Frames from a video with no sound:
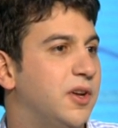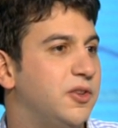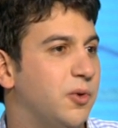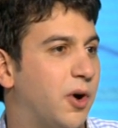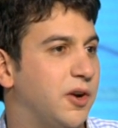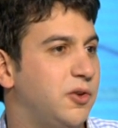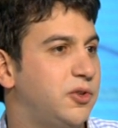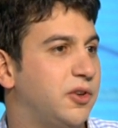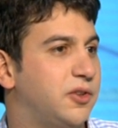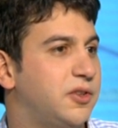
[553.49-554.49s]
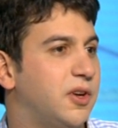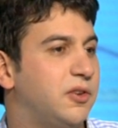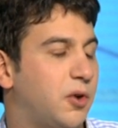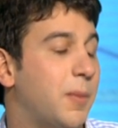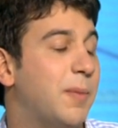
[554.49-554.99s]
to our users,
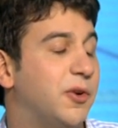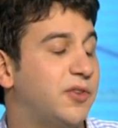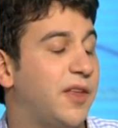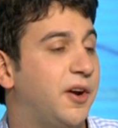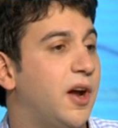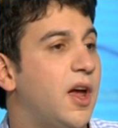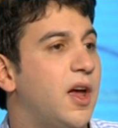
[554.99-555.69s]
to our members rather,